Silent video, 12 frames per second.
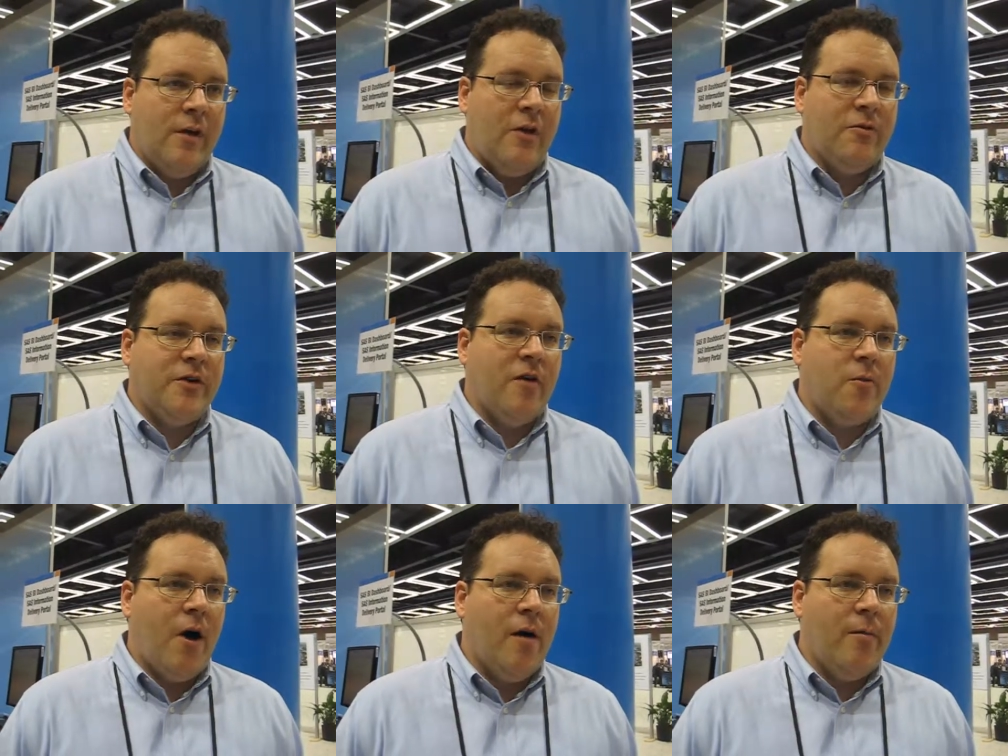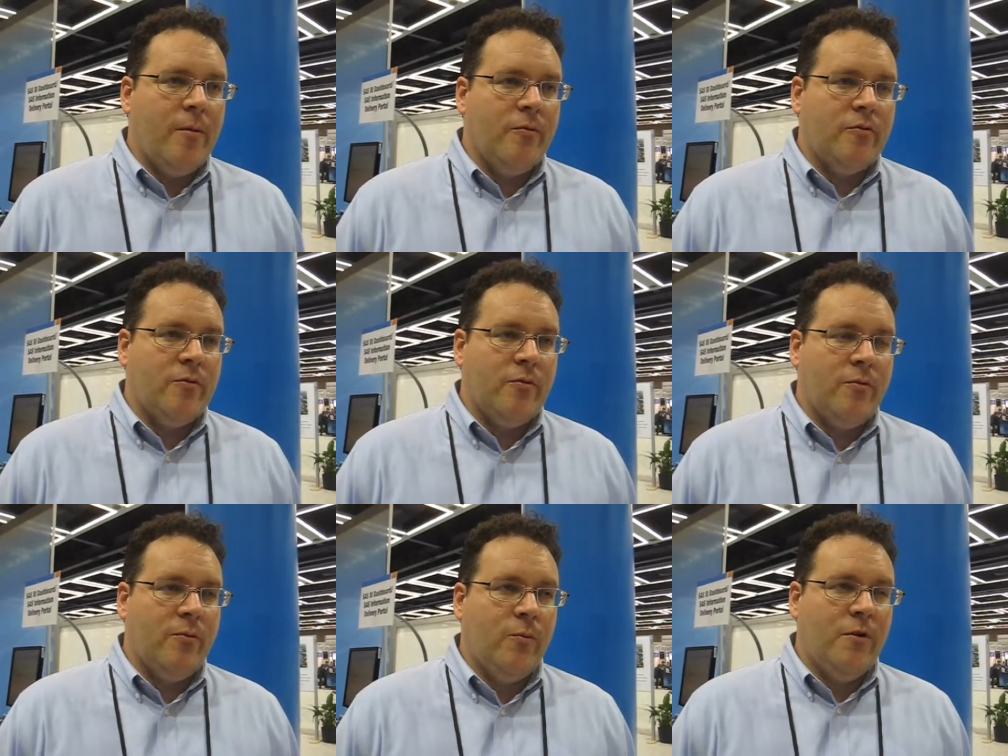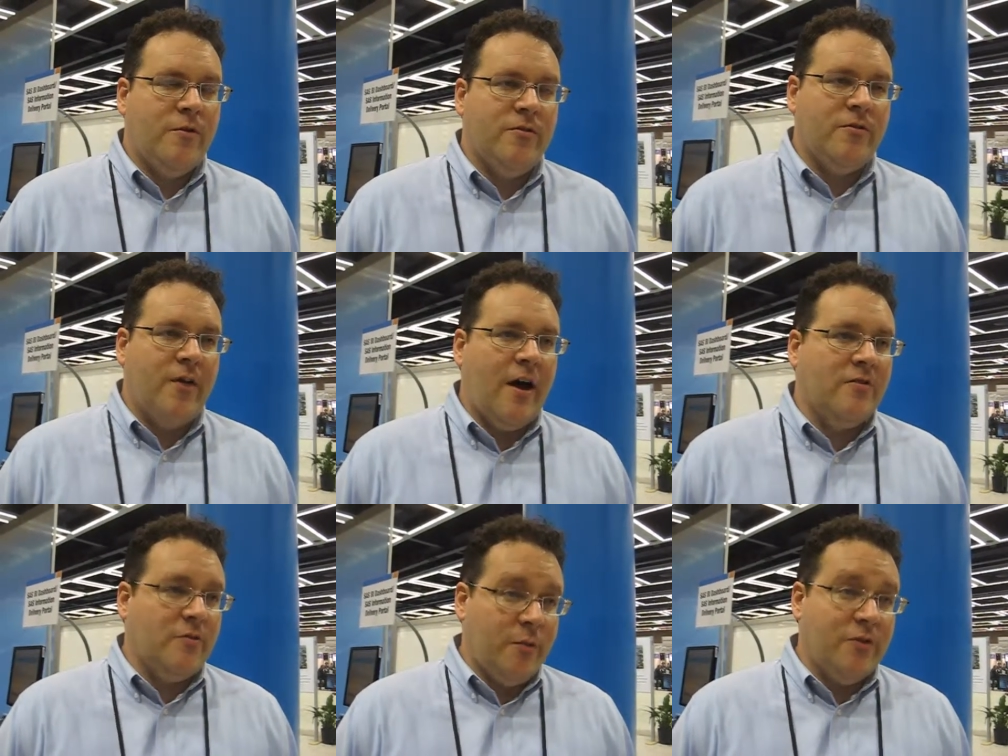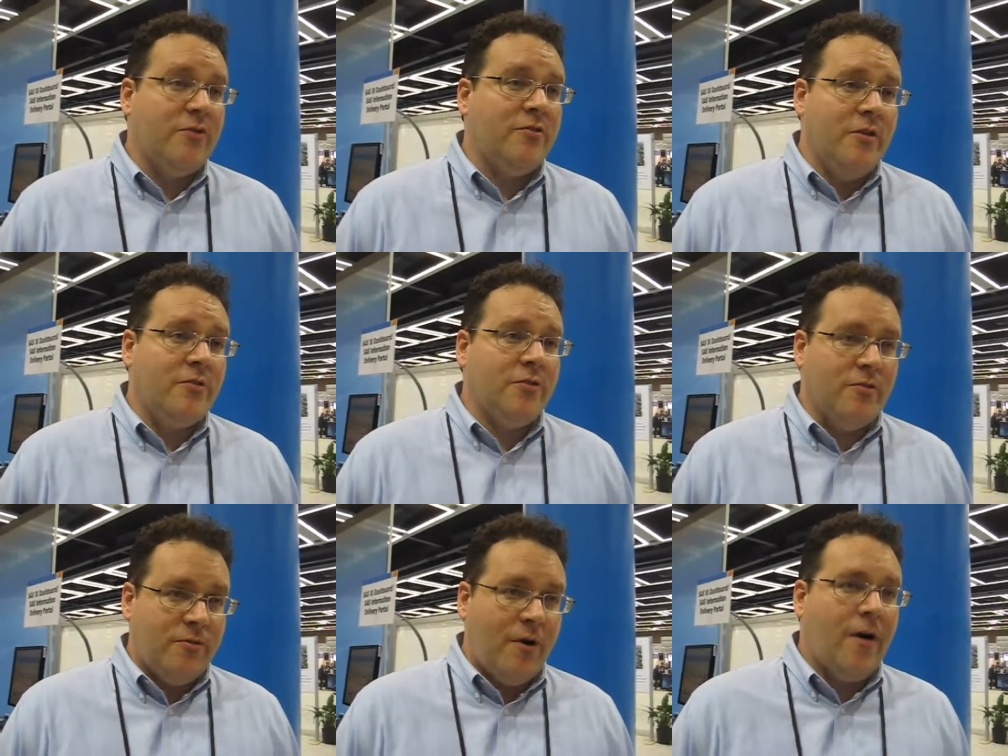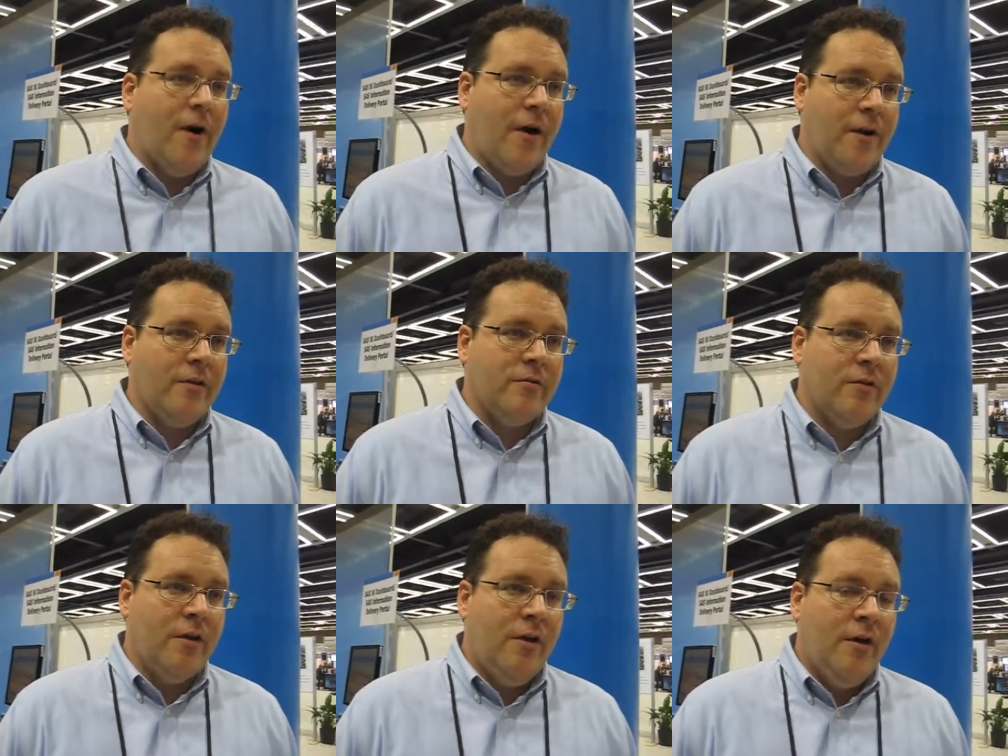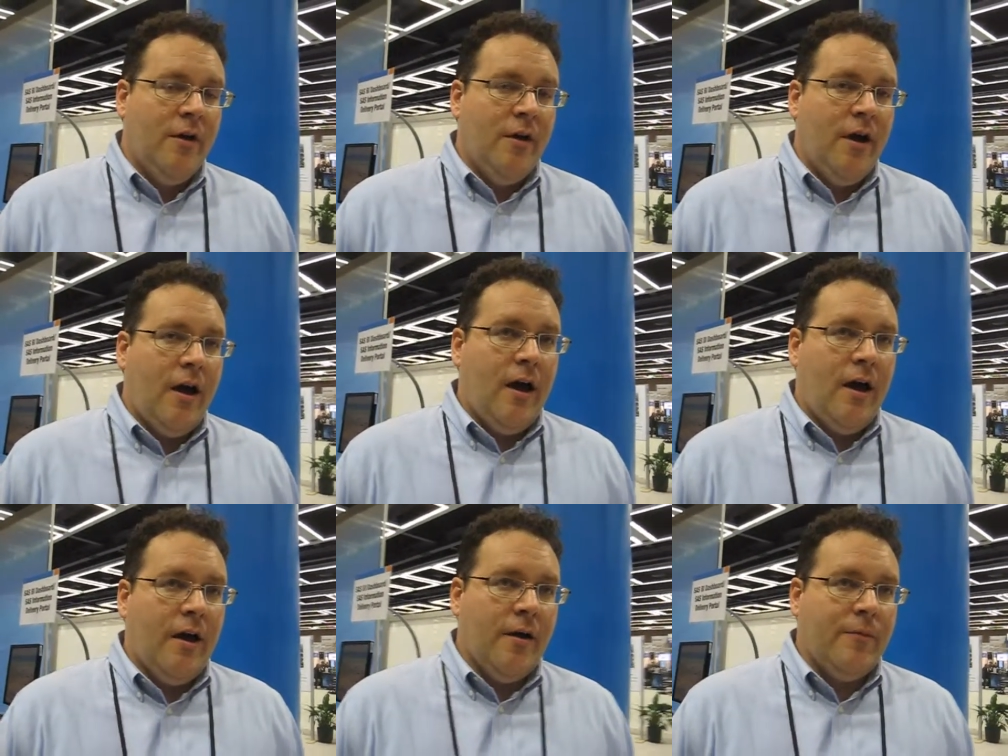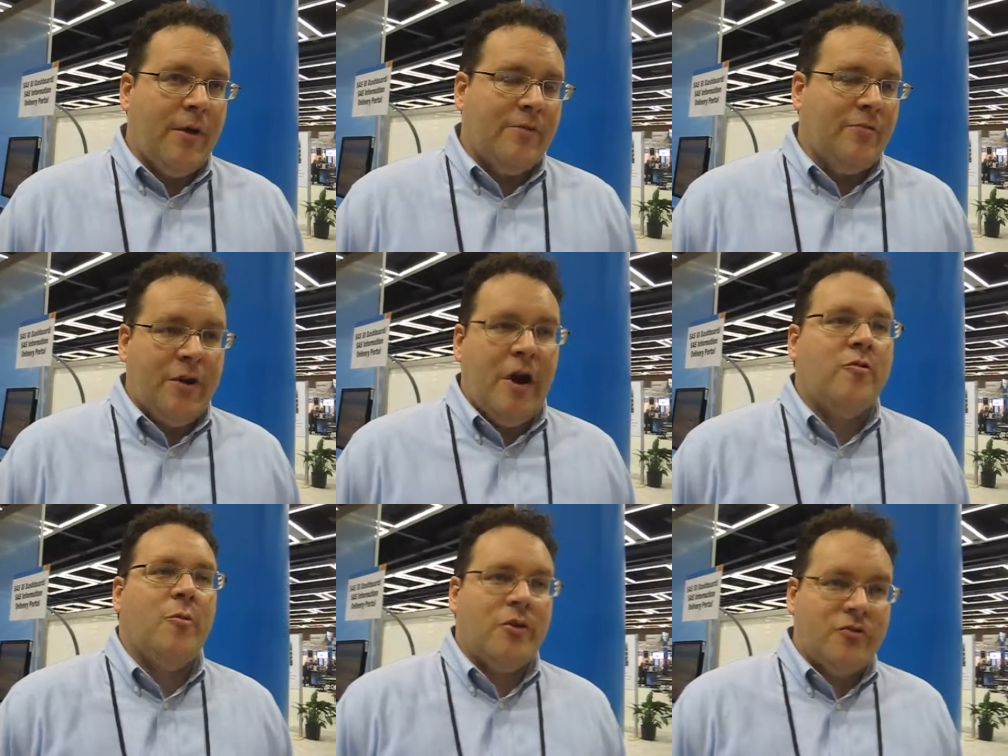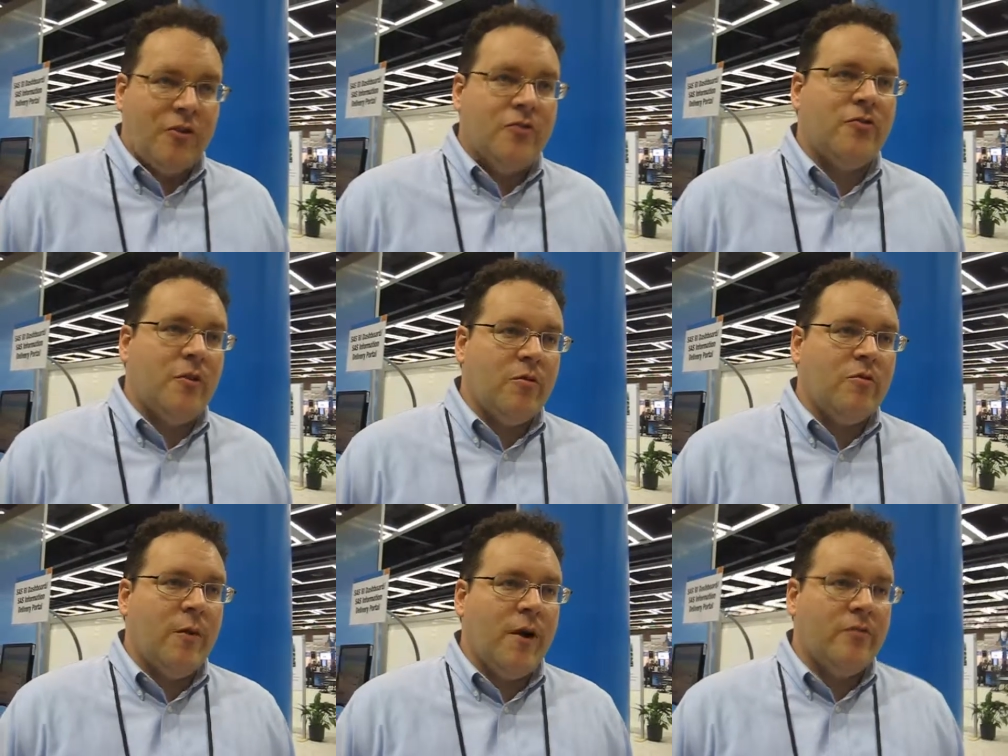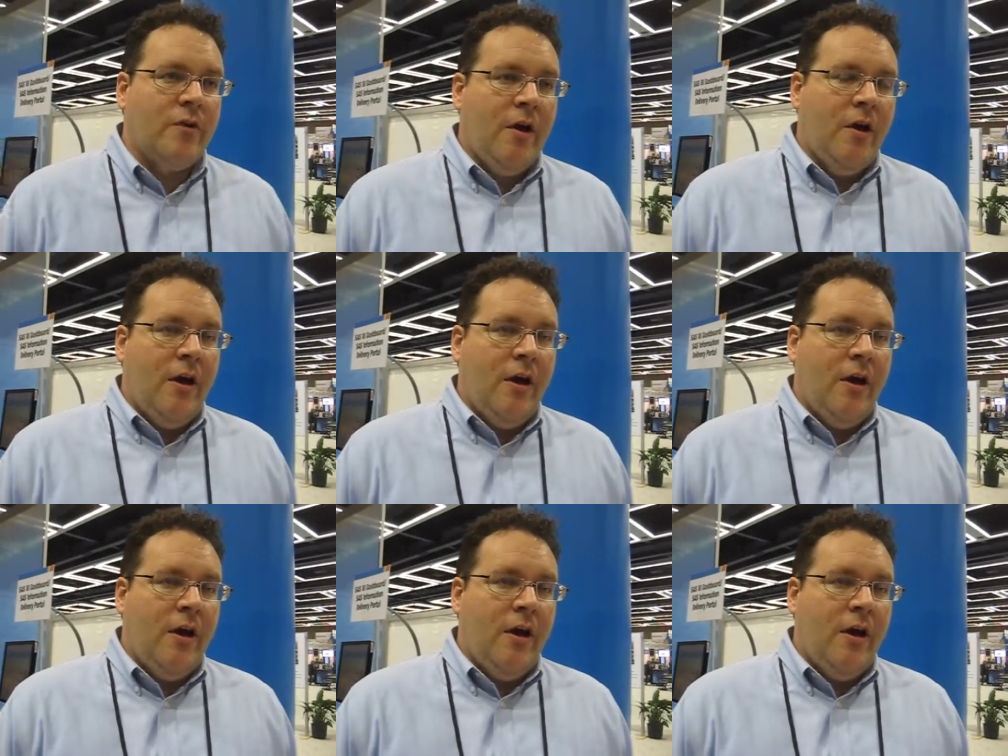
How do we solve problems with this device for business users, for our audience, and not so much the consumer space?